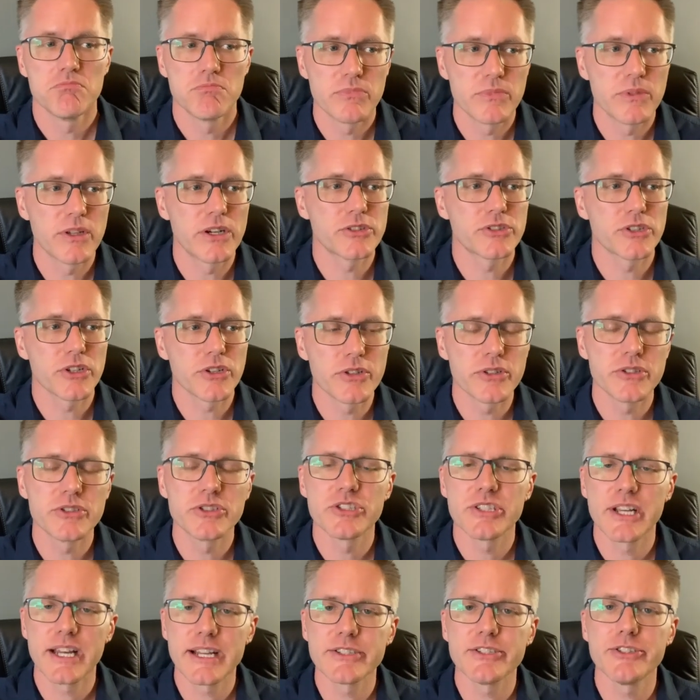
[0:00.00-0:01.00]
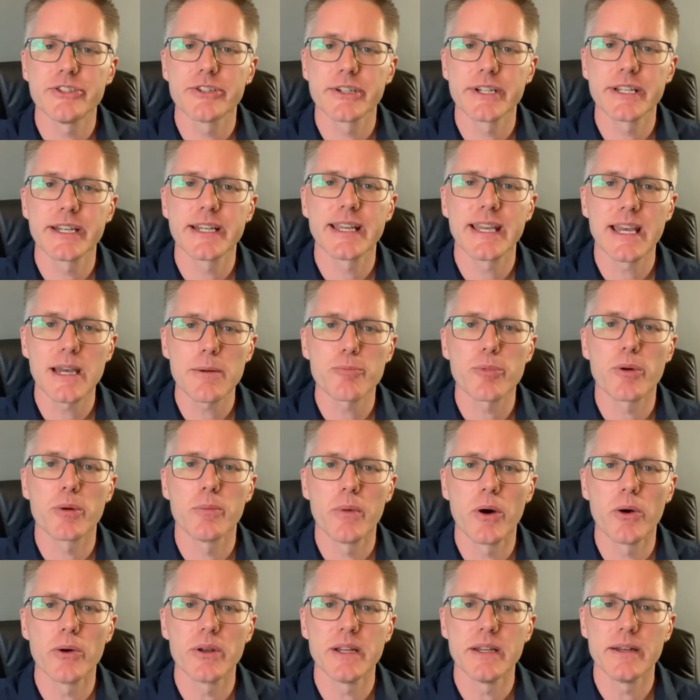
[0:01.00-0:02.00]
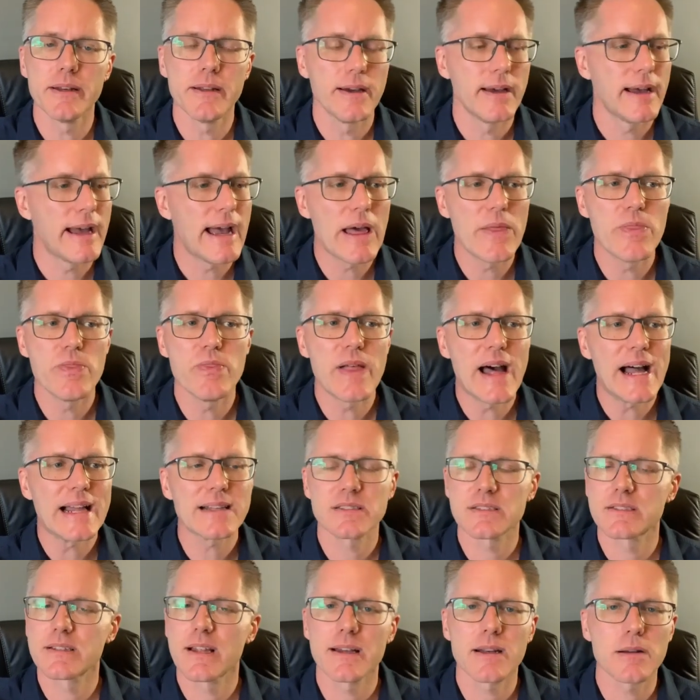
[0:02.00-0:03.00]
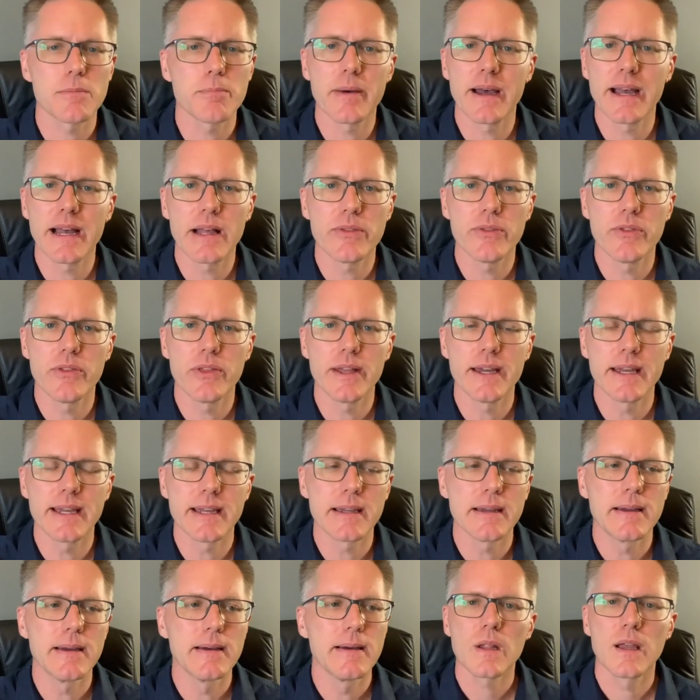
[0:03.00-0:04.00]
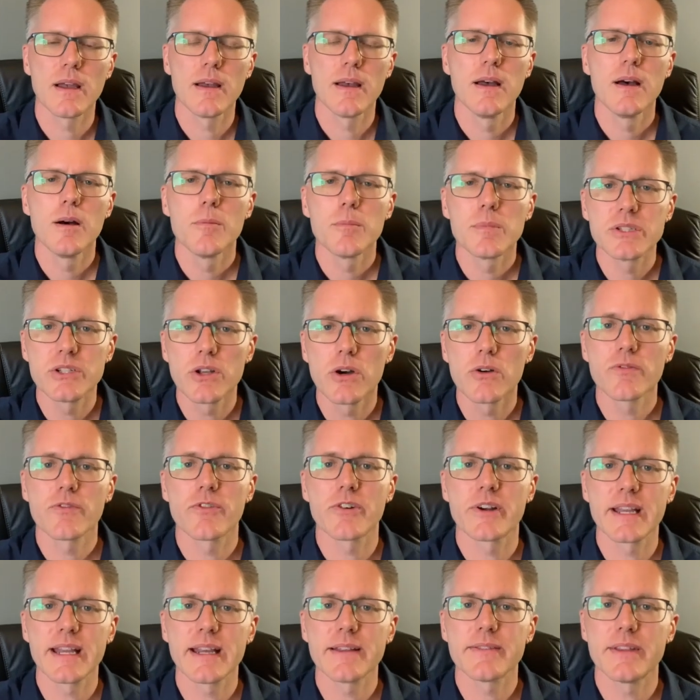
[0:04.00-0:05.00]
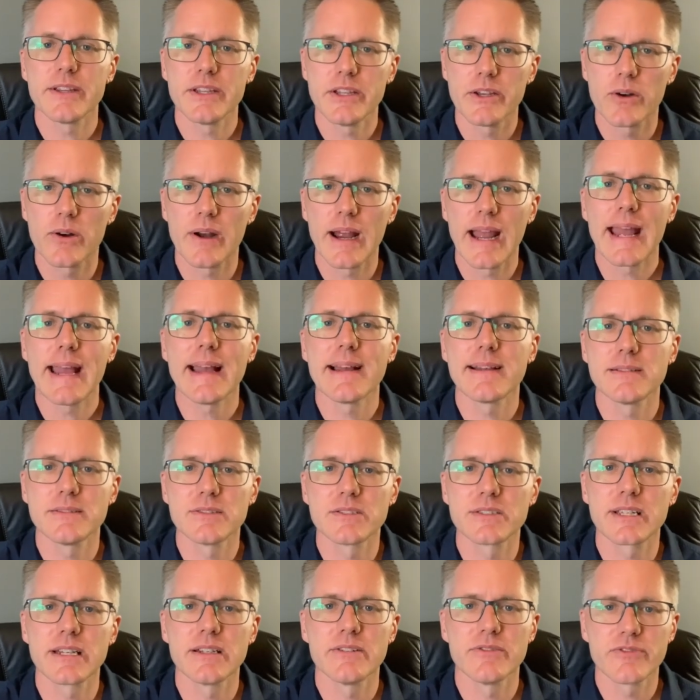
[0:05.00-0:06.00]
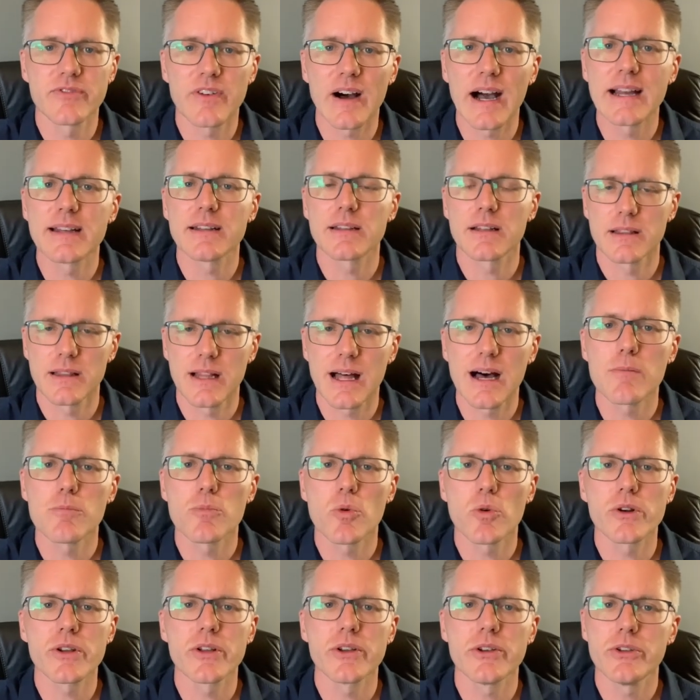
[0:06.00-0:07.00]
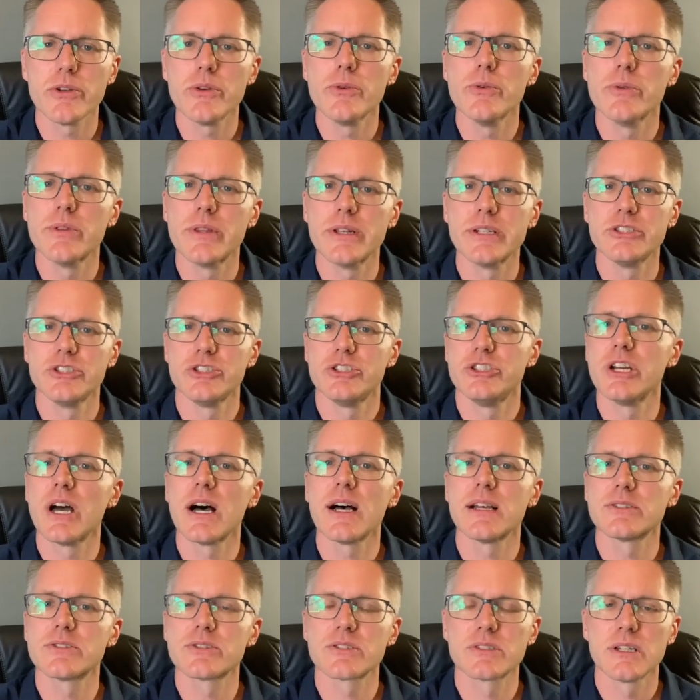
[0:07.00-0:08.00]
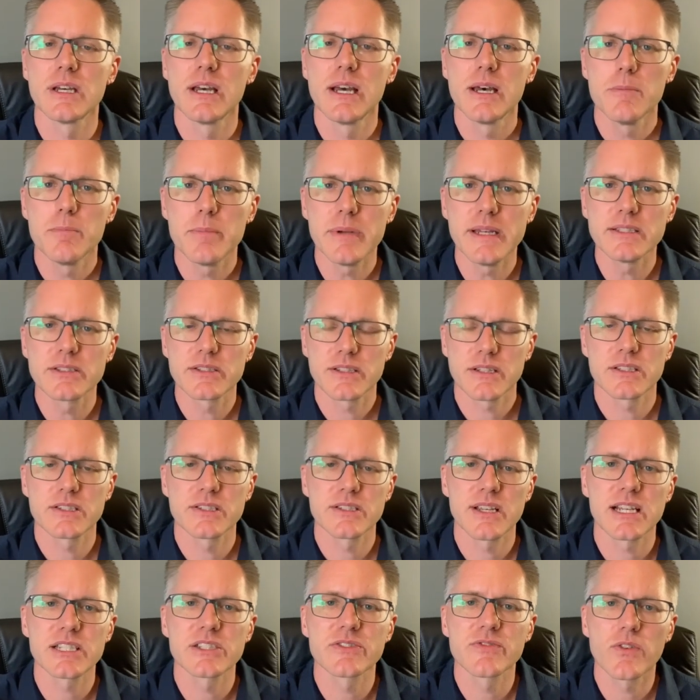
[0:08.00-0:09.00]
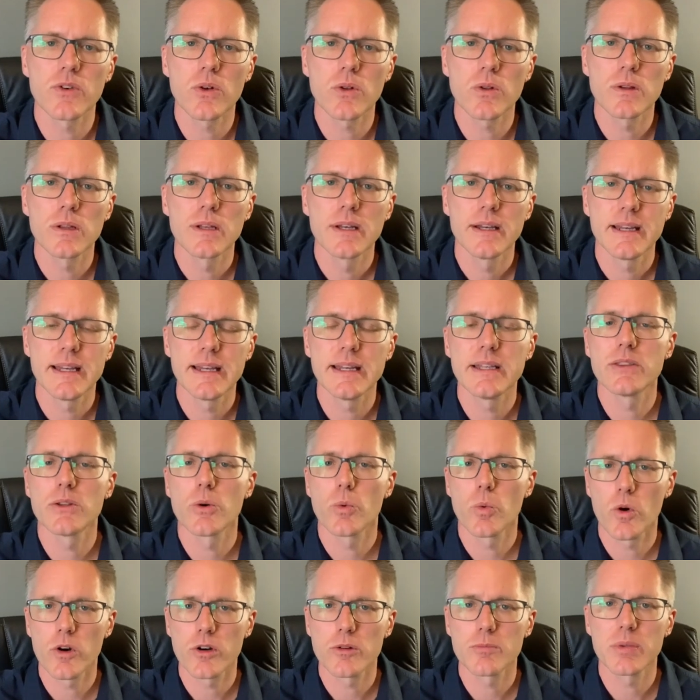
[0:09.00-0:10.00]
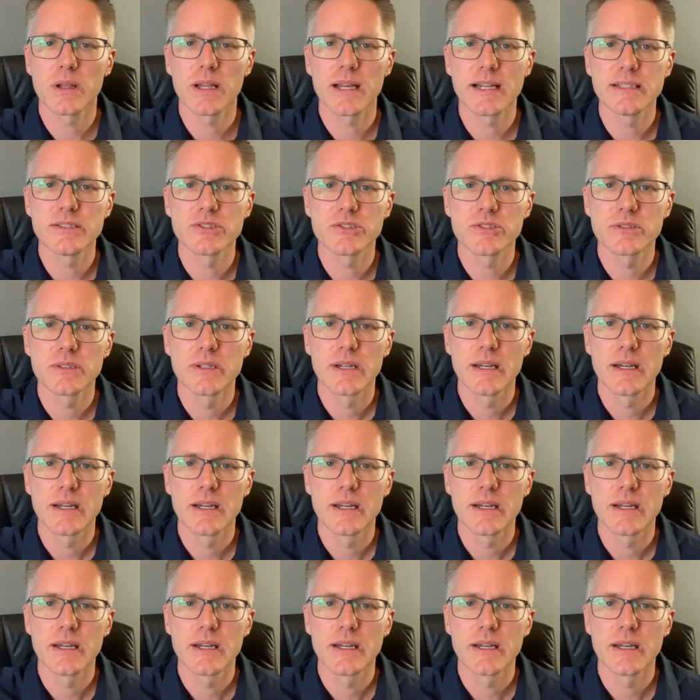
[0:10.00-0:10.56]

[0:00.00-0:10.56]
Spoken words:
There's a good chance you're going to get promoted, and that's not a bad thing. But don't forget that your hands can find a lot more to do than just be successful in the workplace.